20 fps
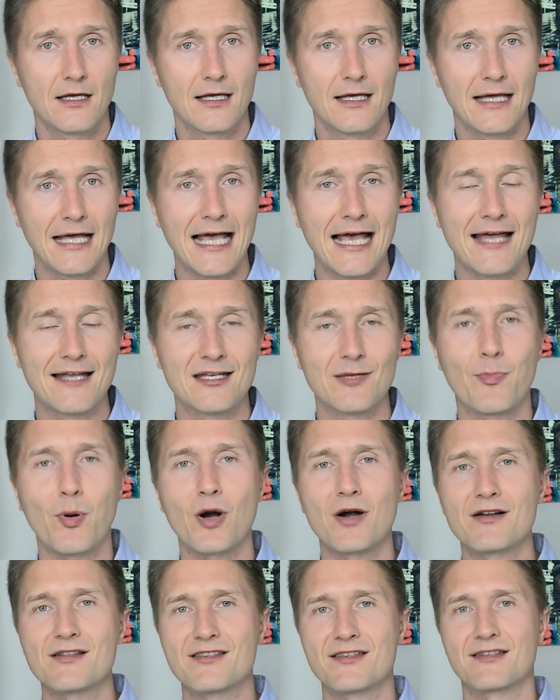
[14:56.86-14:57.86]
And the
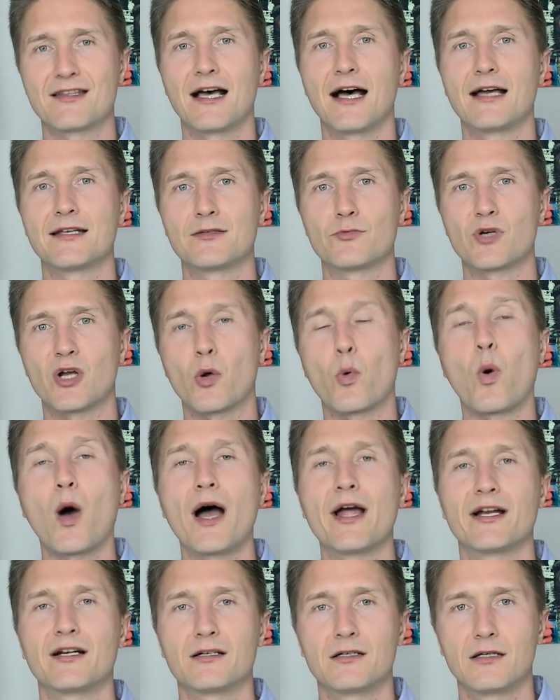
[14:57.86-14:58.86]
parts that
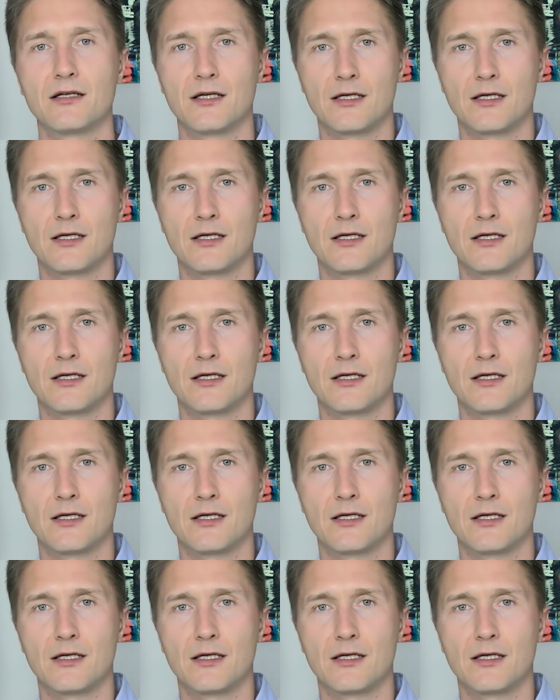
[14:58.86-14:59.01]
require